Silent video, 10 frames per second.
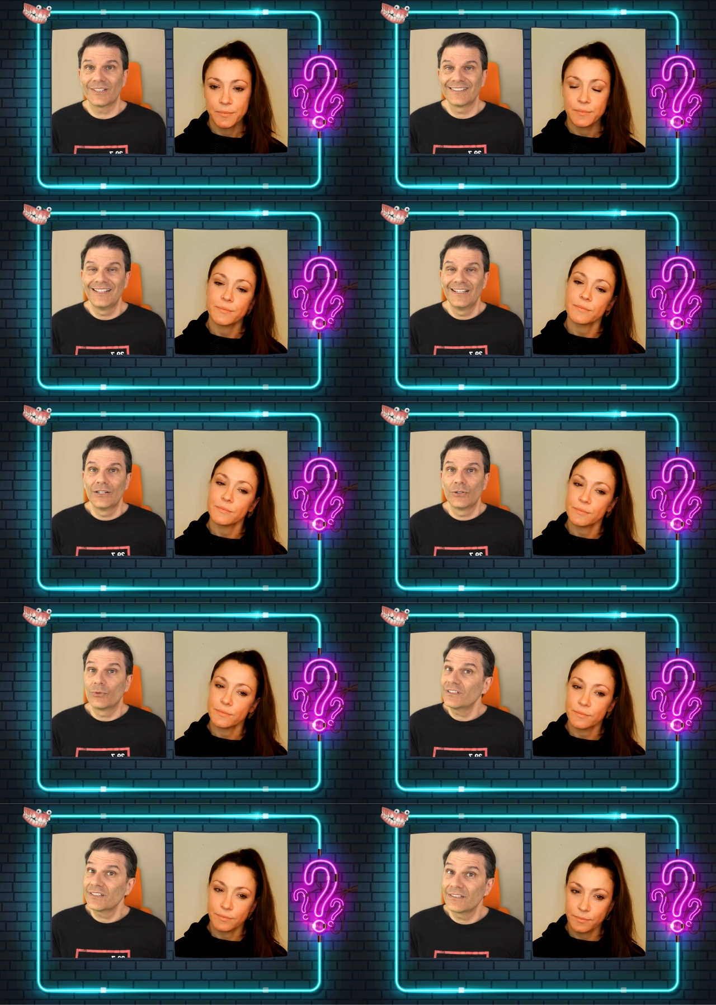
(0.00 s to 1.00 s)
Speaker 1: it,
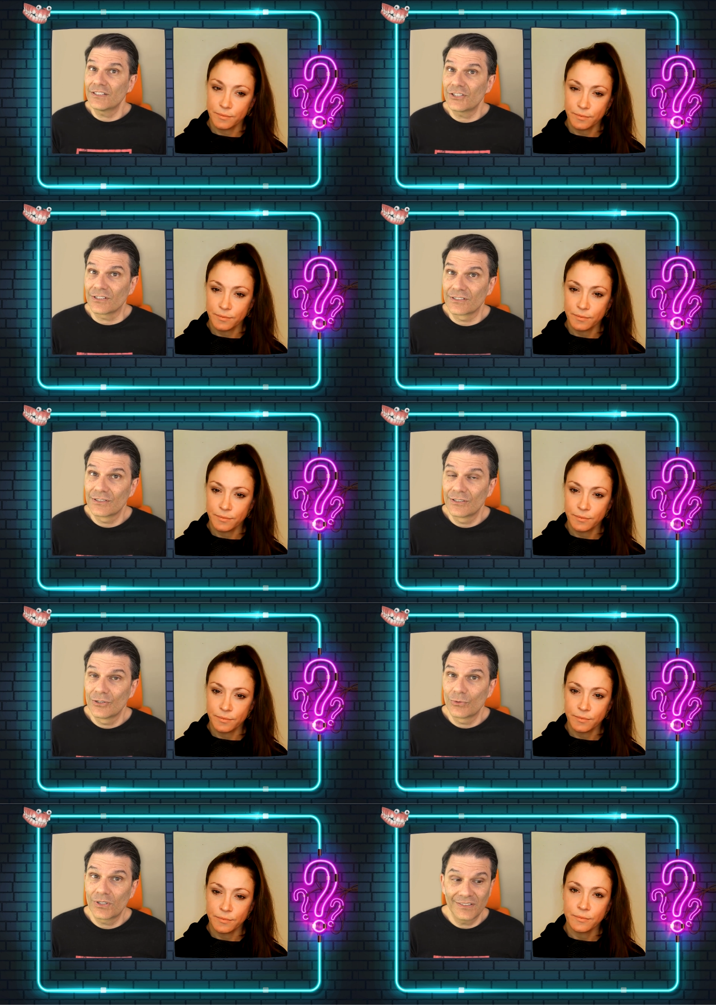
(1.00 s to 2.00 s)
we're technicians.
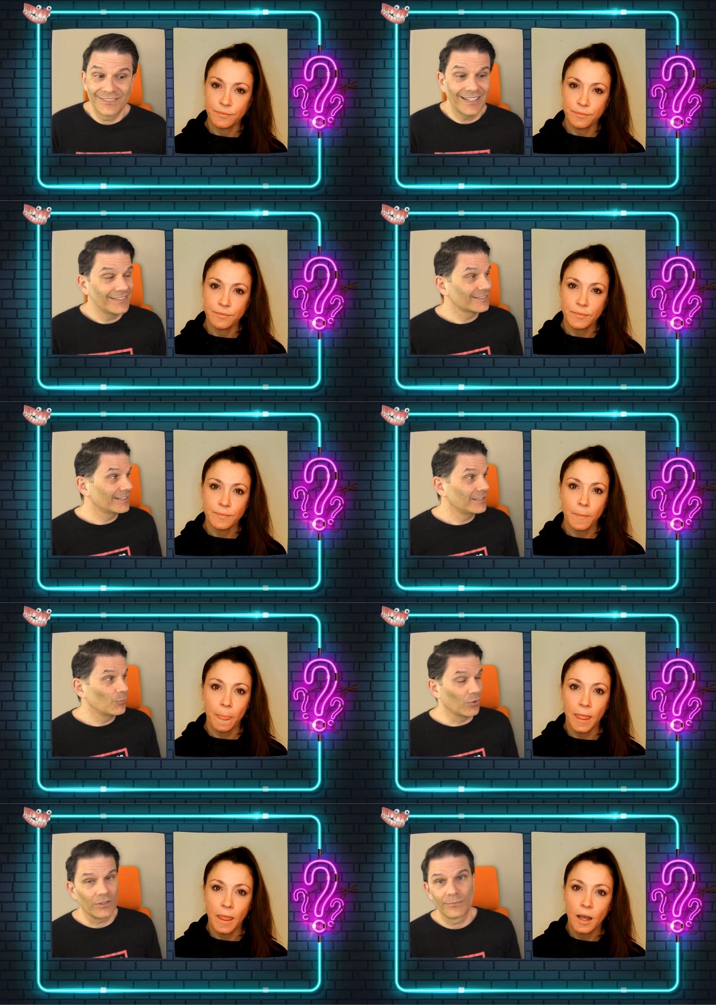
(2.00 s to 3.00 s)
We're not dentists
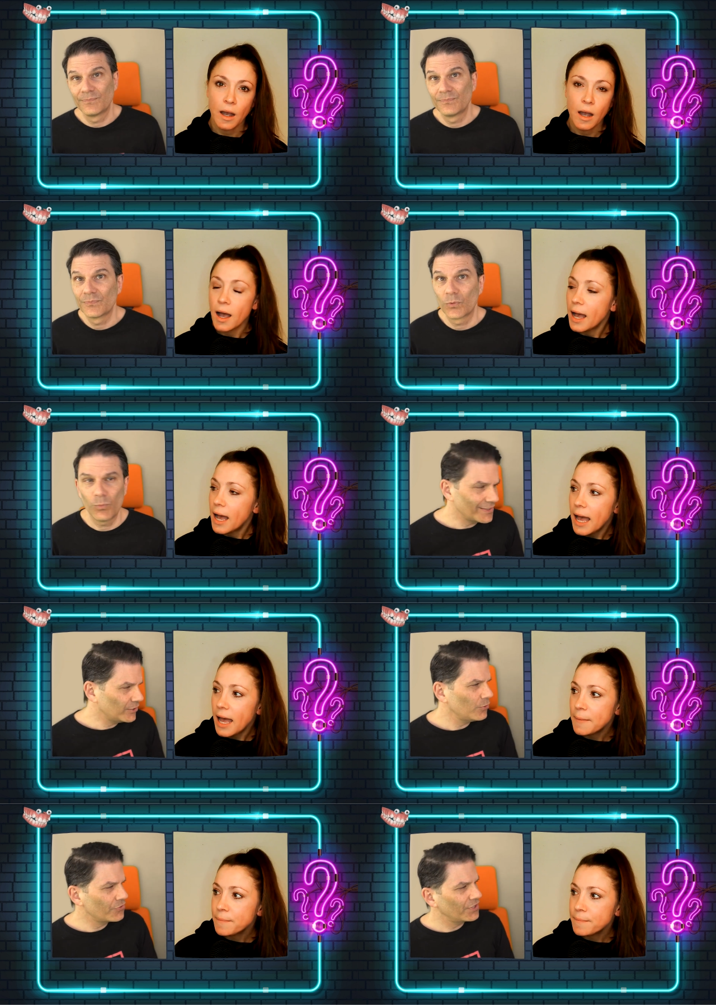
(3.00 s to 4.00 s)
anymore. What do
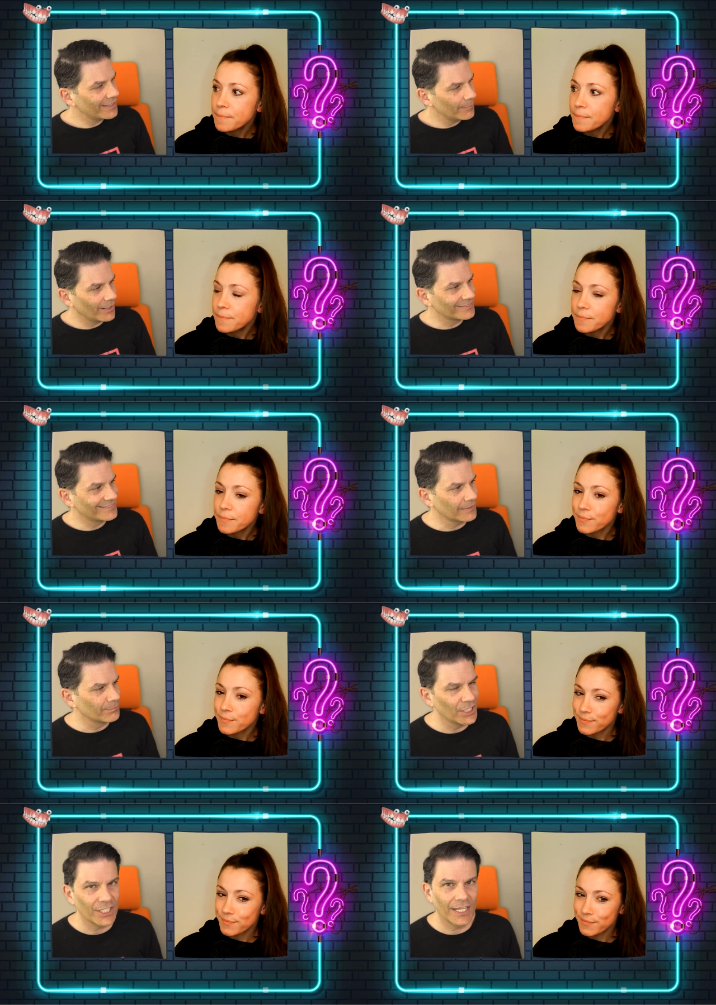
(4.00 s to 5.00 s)
you um, think about that,
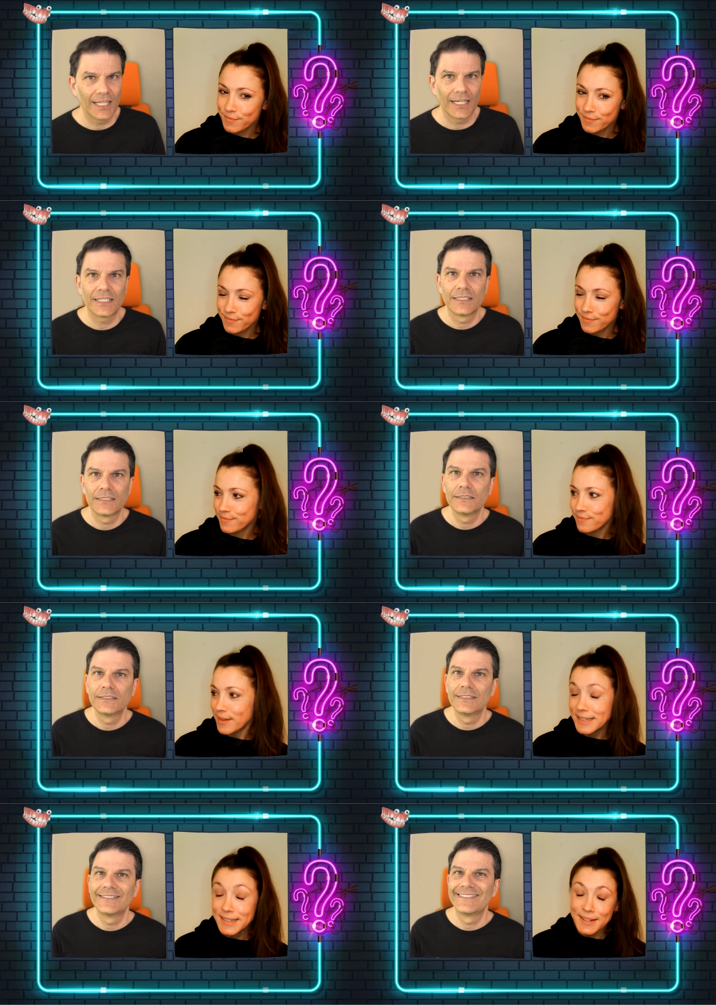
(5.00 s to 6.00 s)
Michaela?
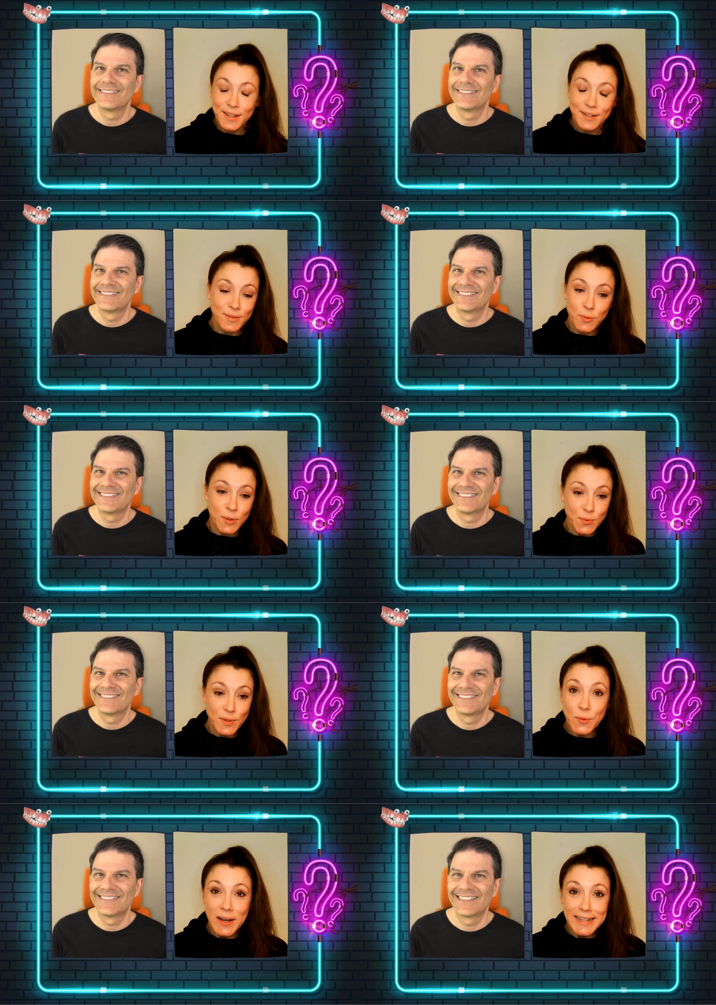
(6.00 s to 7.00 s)
Speaker 2: It, that was
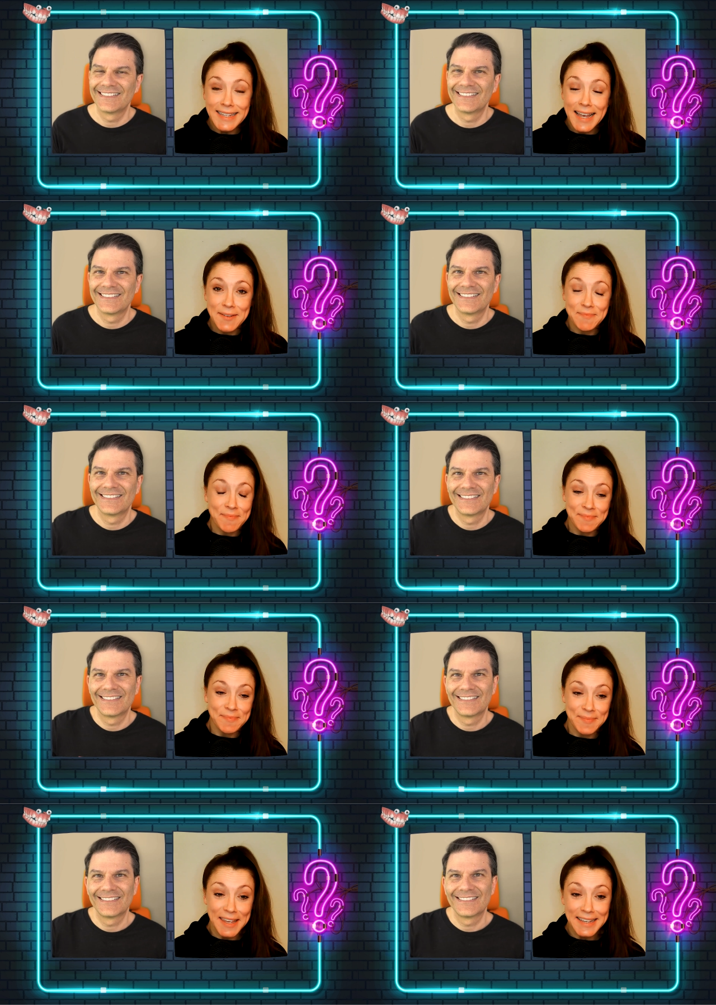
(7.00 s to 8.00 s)
really wise. Um,
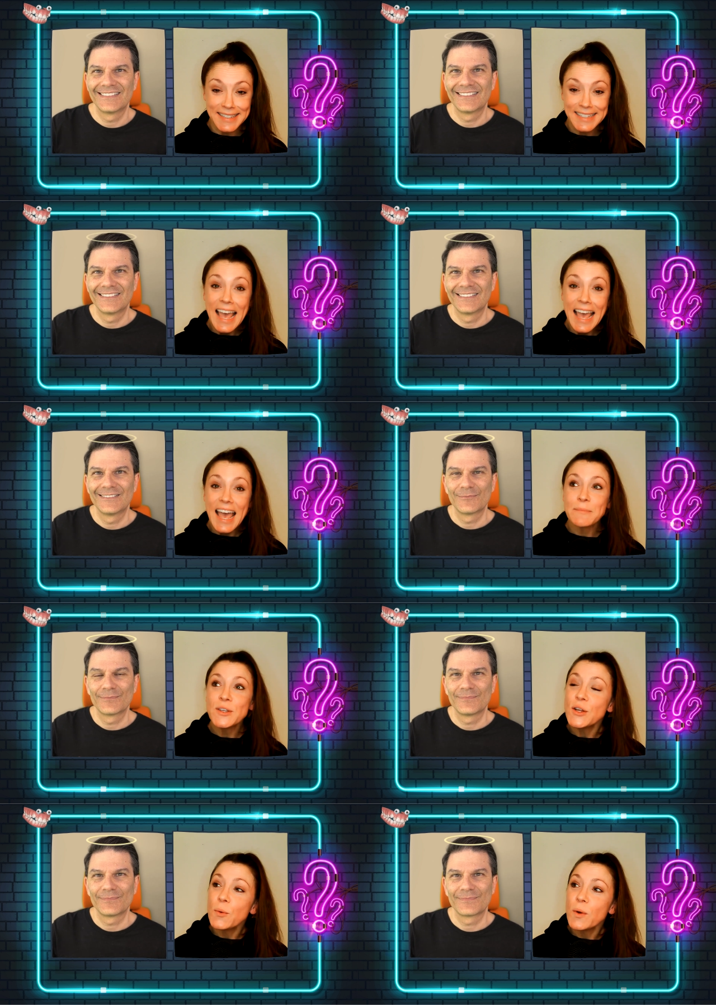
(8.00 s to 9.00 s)
yes. Um,
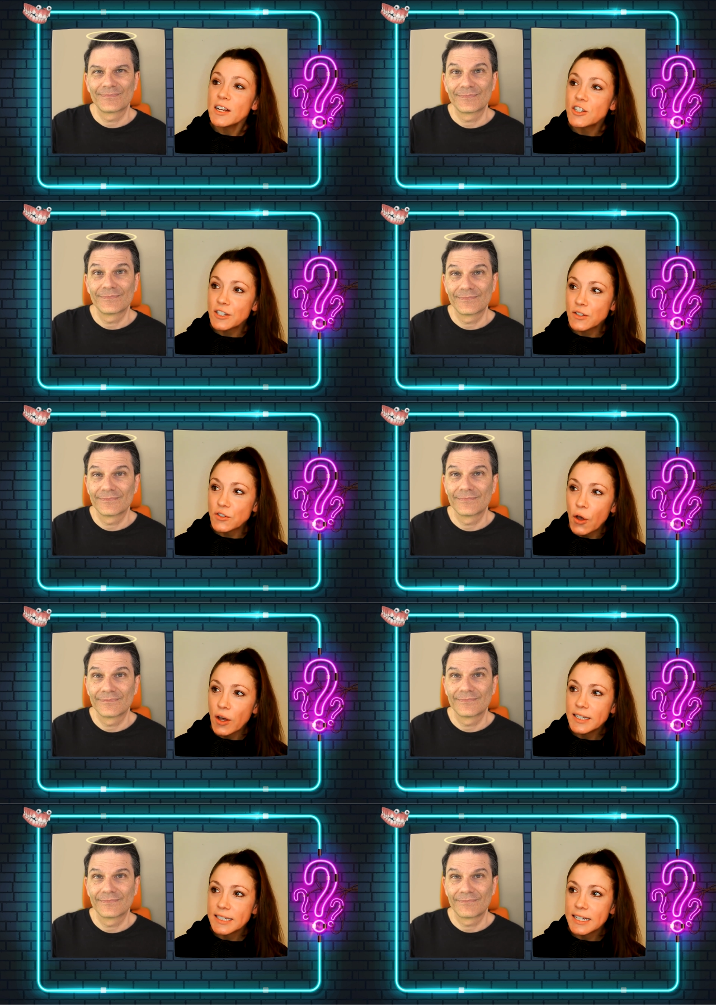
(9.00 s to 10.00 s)
you know what I just
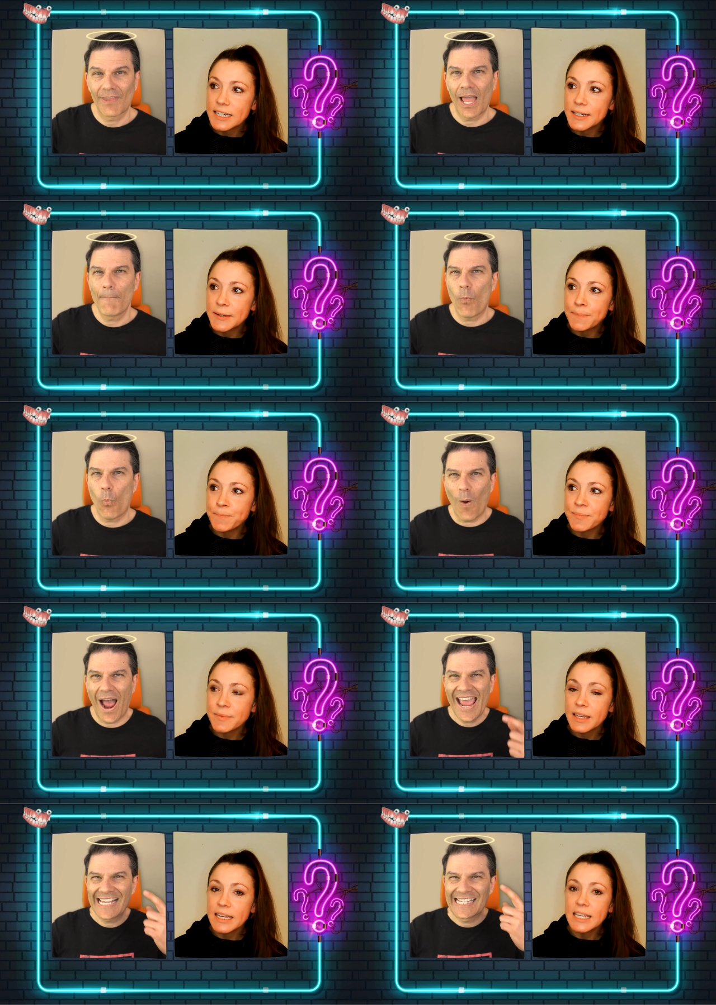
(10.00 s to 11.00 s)
thought? Um,
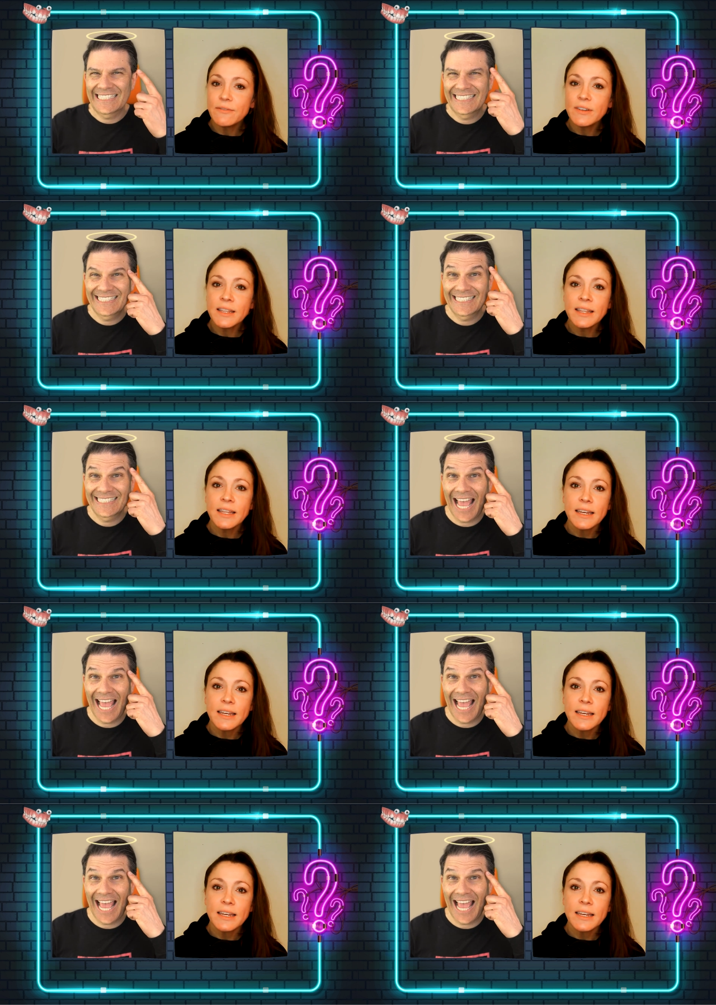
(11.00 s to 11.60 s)
even